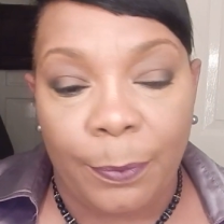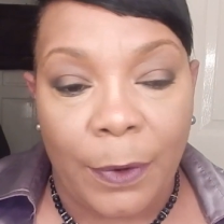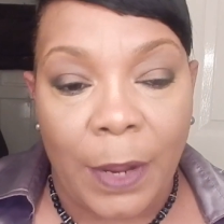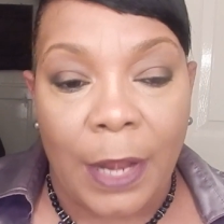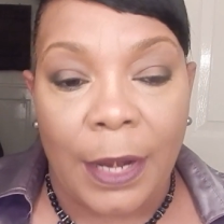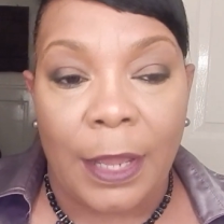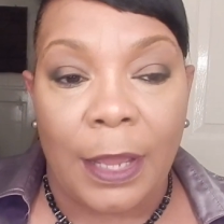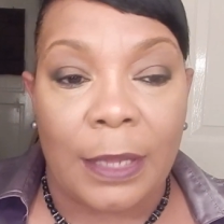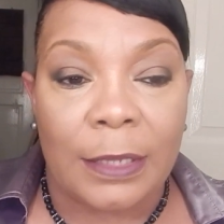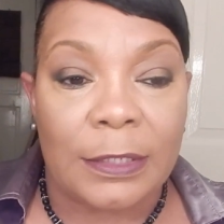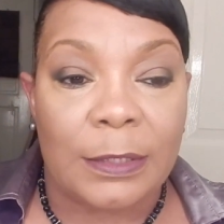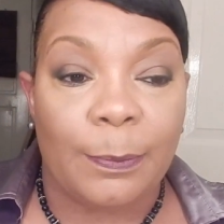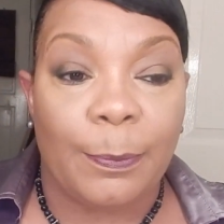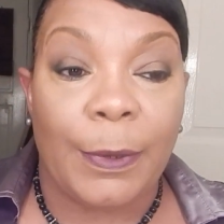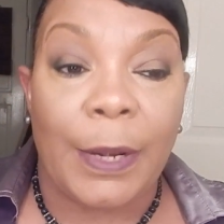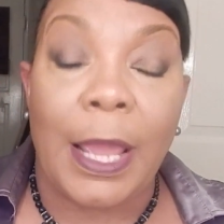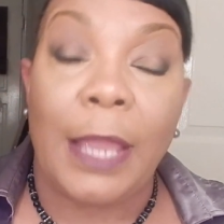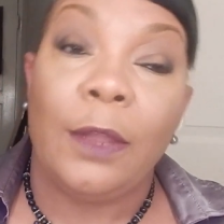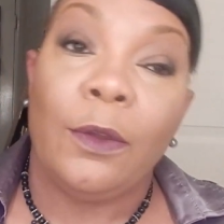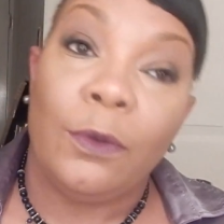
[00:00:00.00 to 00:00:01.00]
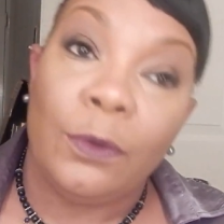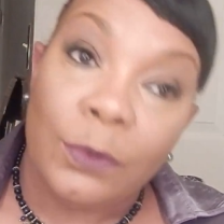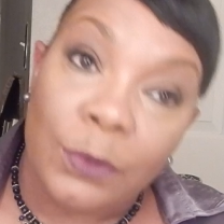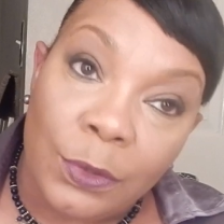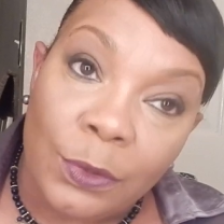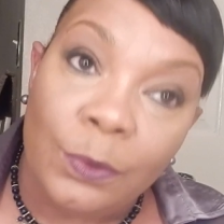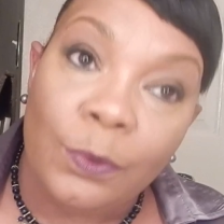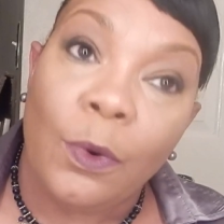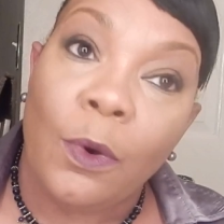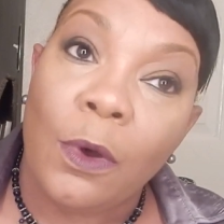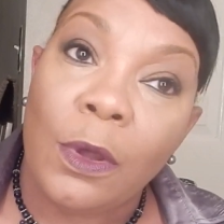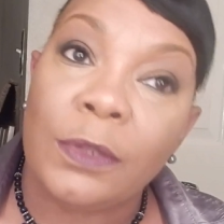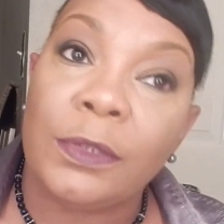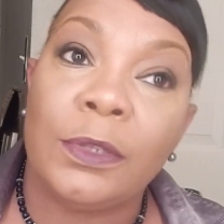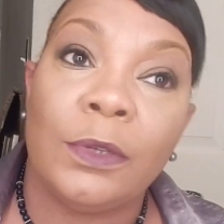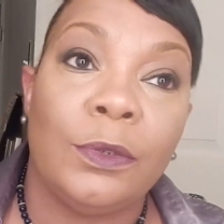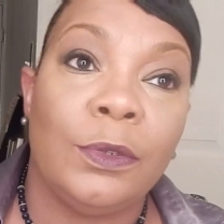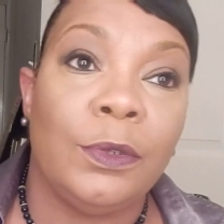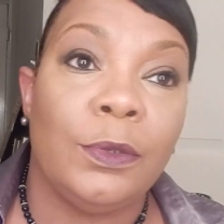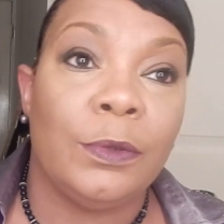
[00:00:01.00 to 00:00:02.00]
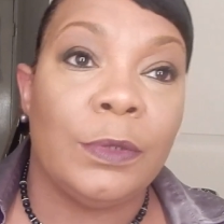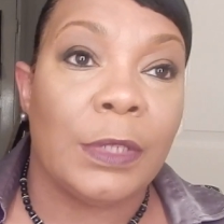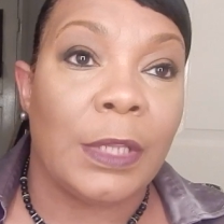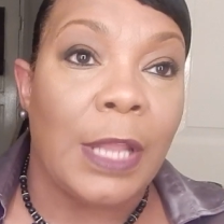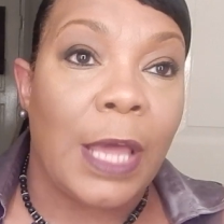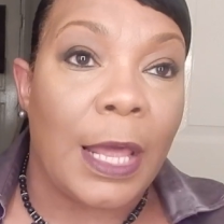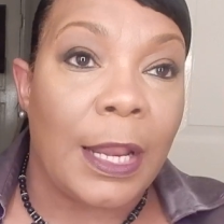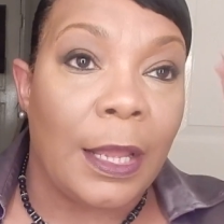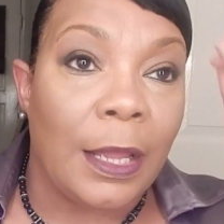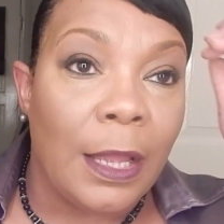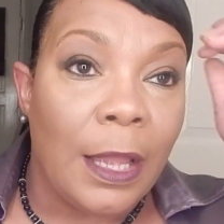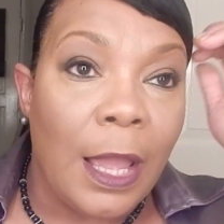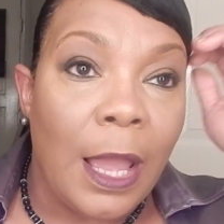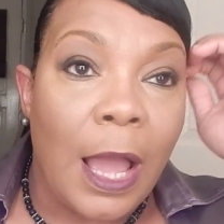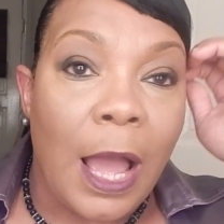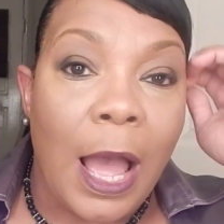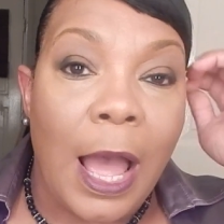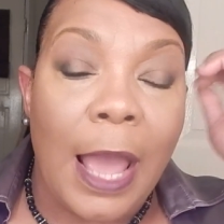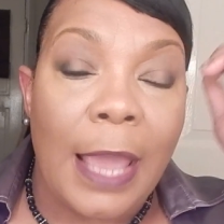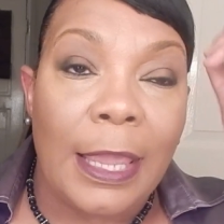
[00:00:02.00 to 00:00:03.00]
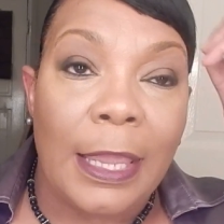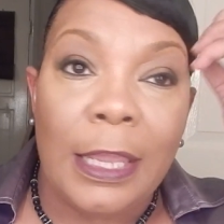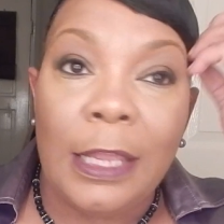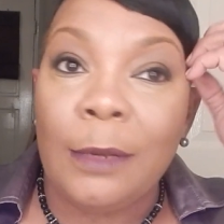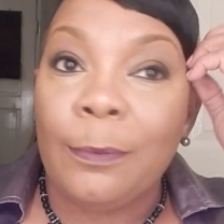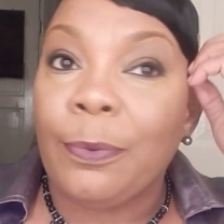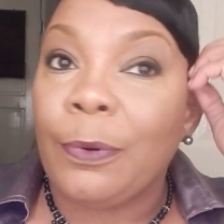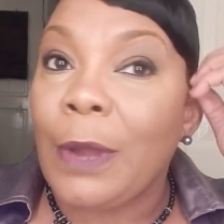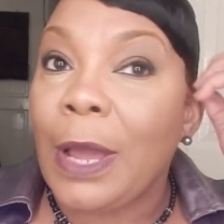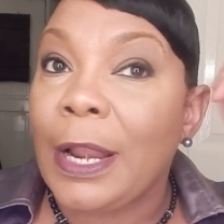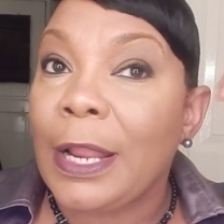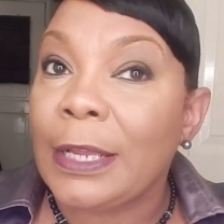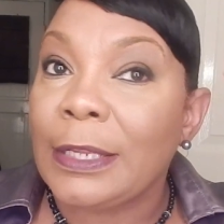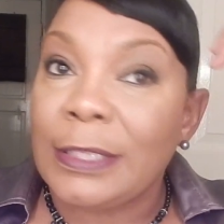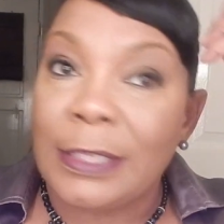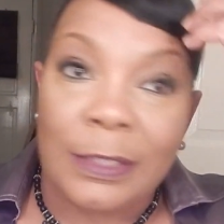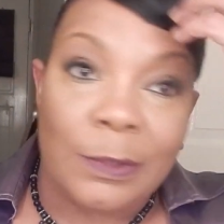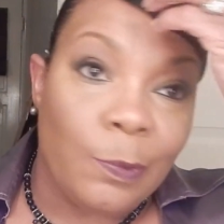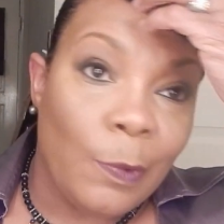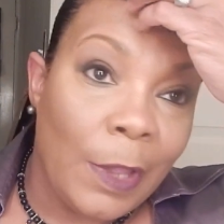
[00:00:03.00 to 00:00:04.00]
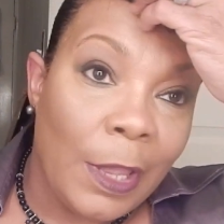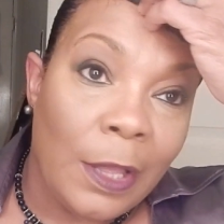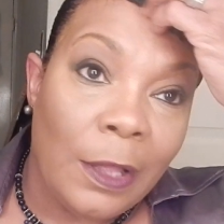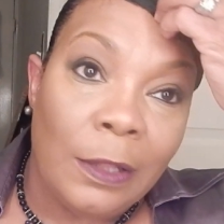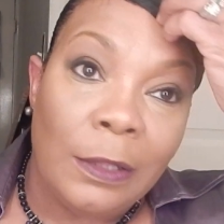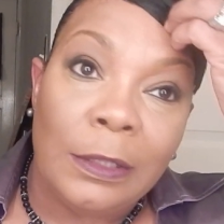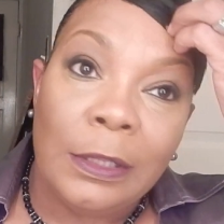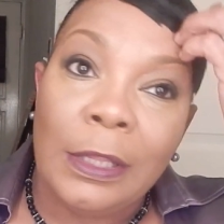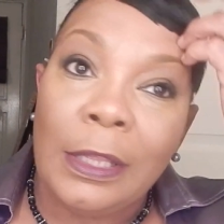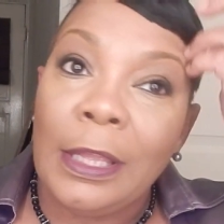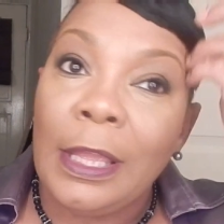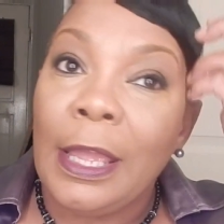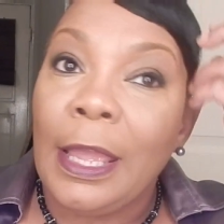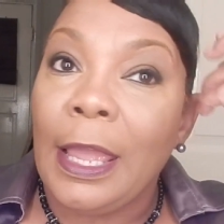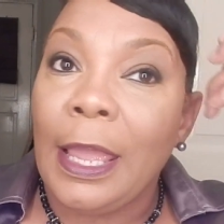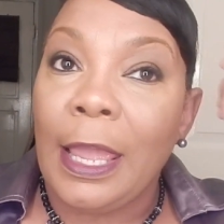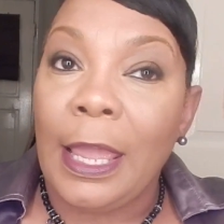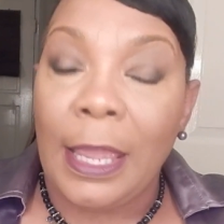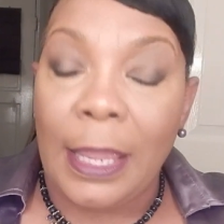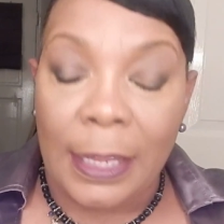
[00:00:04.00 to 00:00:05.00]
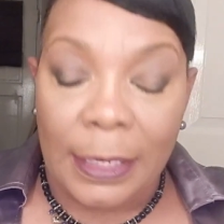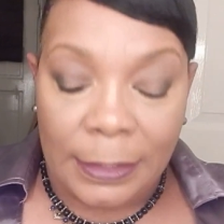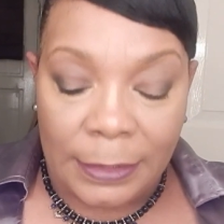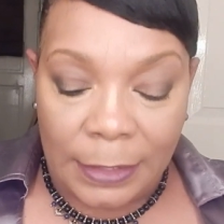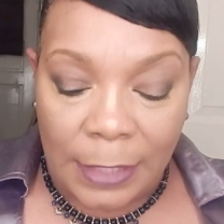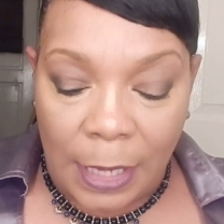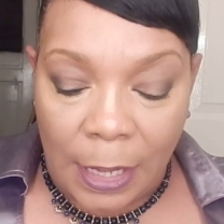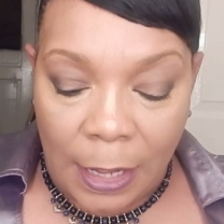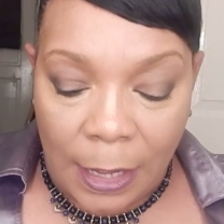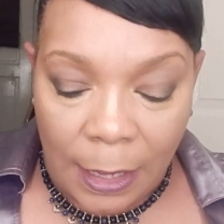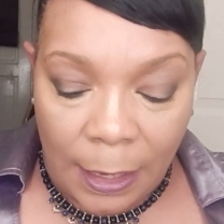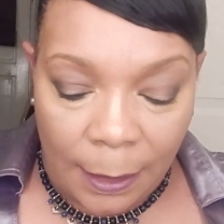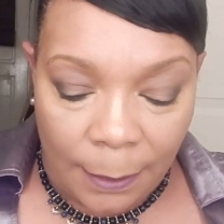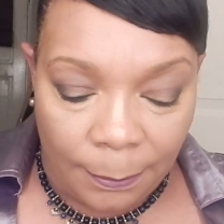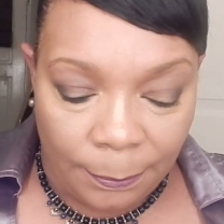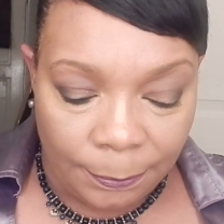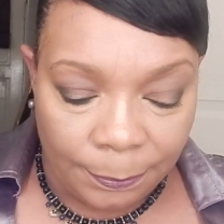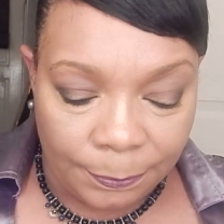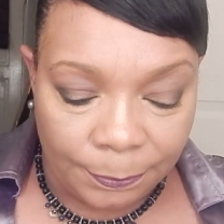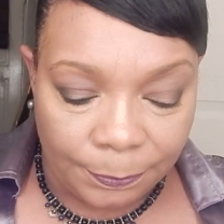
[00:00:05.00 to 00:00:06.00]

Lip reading: products, but I do also use a lot of high-end products as well. And I